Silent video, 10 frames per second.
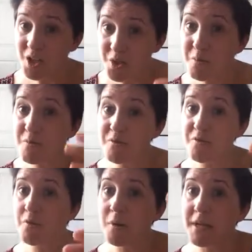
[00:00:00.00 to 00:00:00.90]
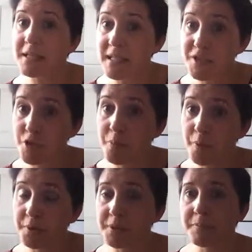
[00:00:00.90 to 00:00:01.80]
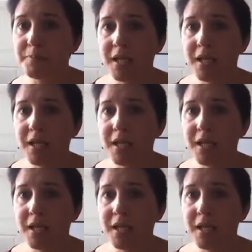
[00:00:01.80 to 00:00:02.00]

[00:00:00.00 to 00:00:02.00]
to move forward and get support.